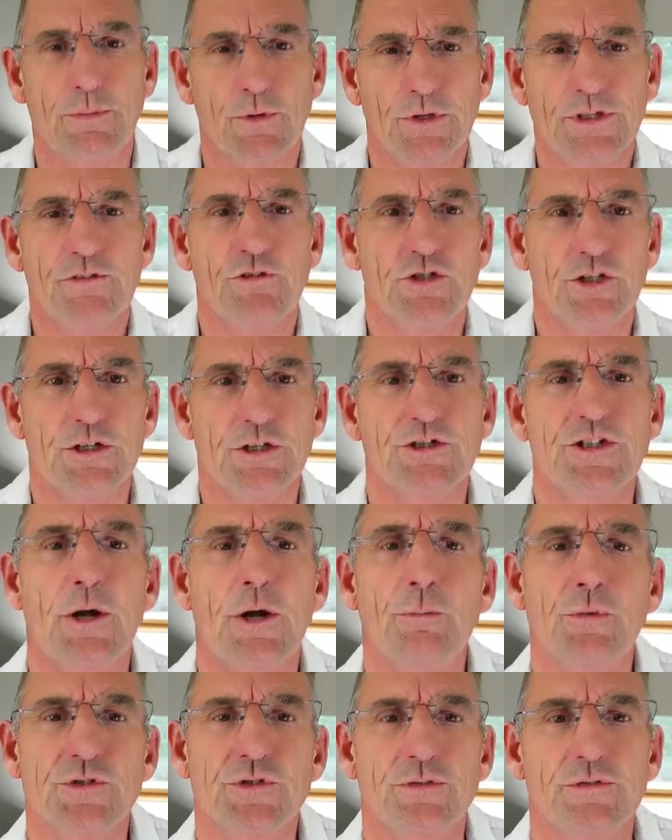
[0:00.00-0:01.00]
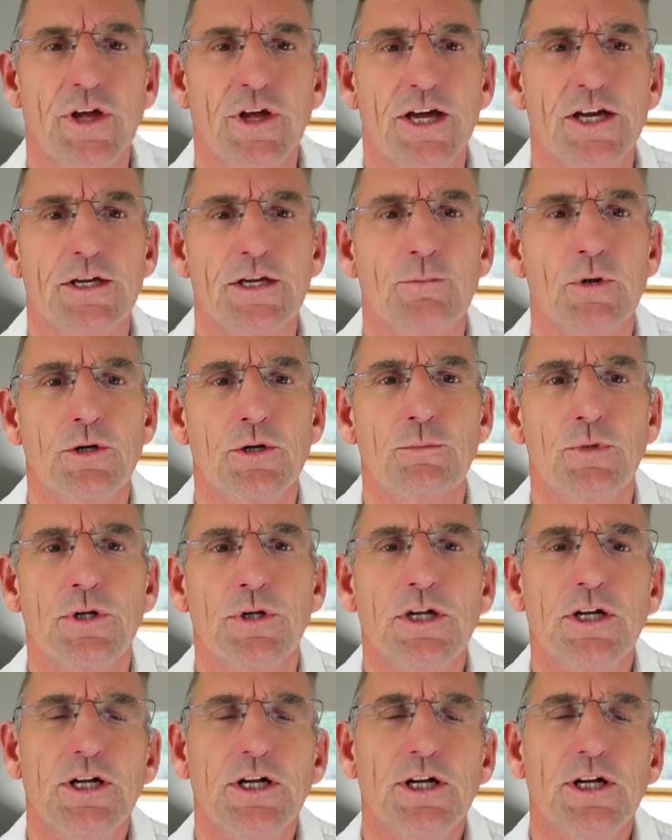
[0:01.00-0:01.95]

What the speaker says: I'll give you some examples of that in a moment,